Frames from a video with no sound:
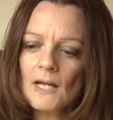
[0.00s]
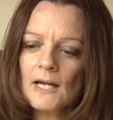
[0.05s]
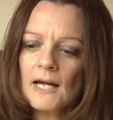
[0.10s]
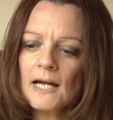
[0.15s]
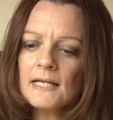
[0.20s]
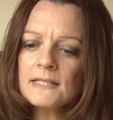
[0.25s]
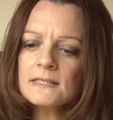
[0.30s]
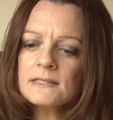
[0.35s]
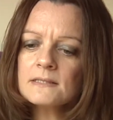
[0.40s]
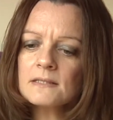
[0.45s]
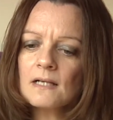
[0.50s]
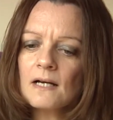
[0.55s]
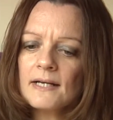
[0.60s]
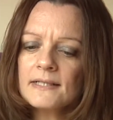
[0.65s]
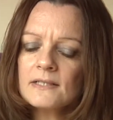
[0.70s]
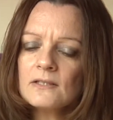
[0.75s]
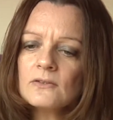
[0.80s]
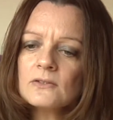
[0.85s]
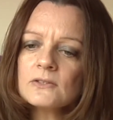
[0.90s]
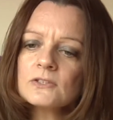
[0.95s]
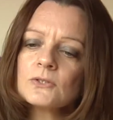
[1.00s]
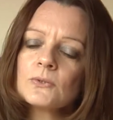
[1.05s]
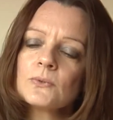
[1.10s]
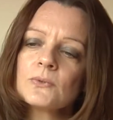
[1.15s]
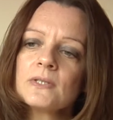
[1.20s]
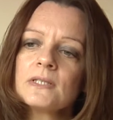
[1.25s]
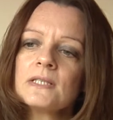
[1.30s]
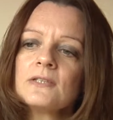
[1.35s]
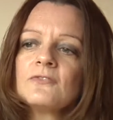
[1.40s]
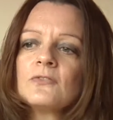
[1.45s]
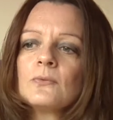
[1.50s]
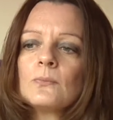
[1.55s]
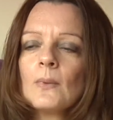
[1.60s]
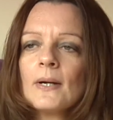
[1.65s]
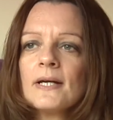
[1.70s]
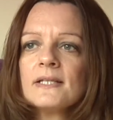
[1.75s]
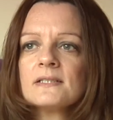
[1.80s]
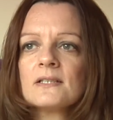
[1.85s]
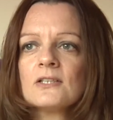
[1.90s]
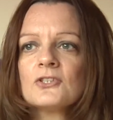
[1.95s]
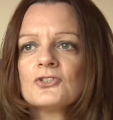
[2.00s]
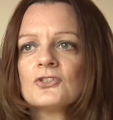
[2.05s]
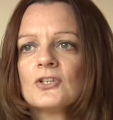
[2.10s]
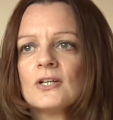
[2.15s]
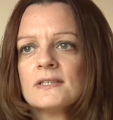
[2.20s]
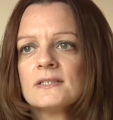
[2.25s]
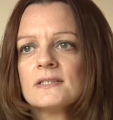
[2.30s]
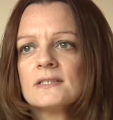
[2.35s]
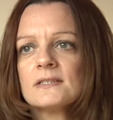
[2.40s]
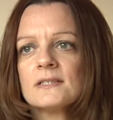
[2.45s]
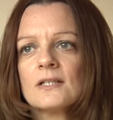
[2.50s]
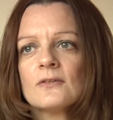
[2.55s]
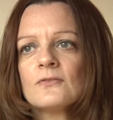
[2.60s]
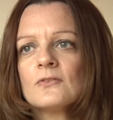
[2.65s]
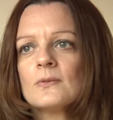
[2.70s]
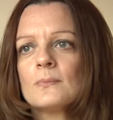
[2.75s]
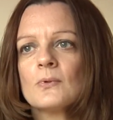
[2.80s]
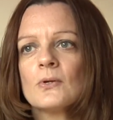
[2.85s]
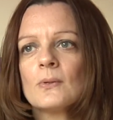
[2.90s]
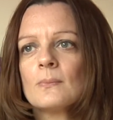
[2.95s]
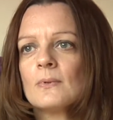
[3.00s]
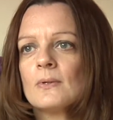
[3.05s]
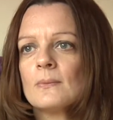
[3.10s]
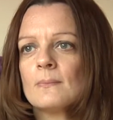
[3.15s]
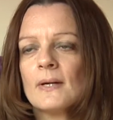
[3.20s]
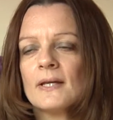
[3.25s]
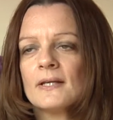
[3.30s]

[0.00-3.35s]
And I looked at all the different ways I tried to solve the problem,